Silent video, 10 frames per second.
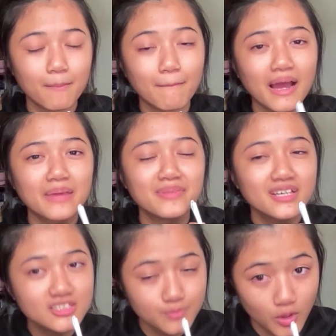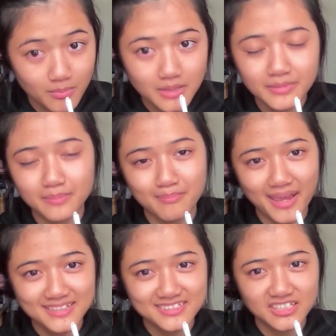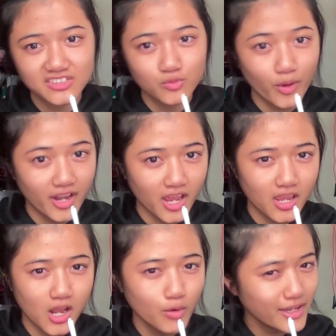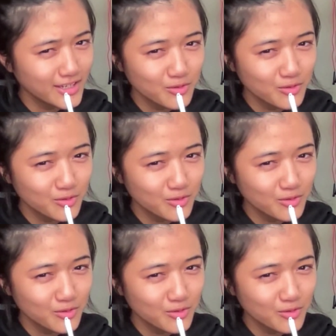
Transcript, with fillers: My biggest problem in maths is when I look at a